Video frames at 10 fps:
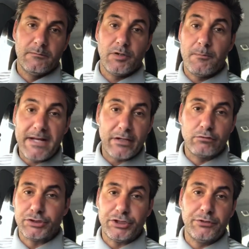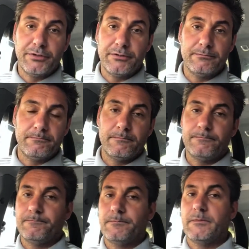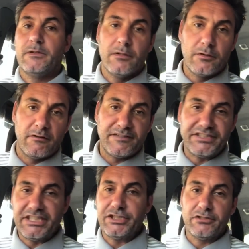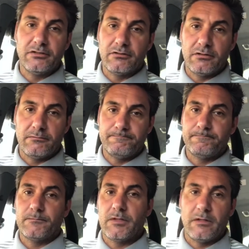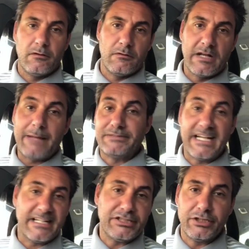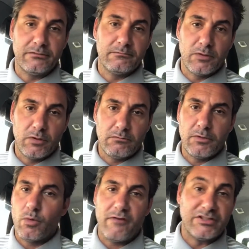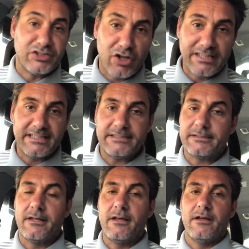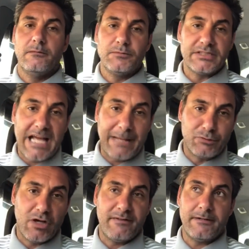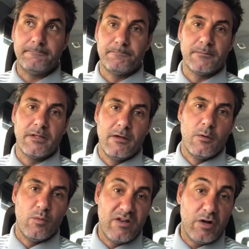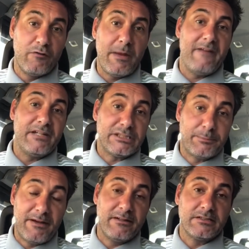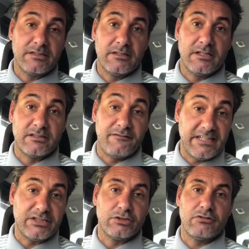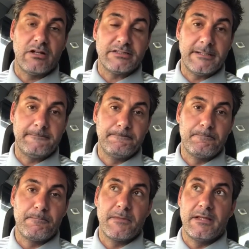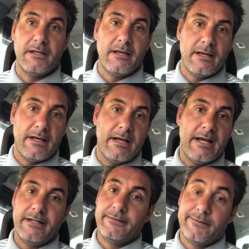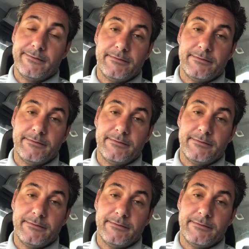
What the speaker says: not a medical student, not a physician or a lab technician, whatever, a scientist, a cab driver, with a little bit of experience as a fitness instructor, and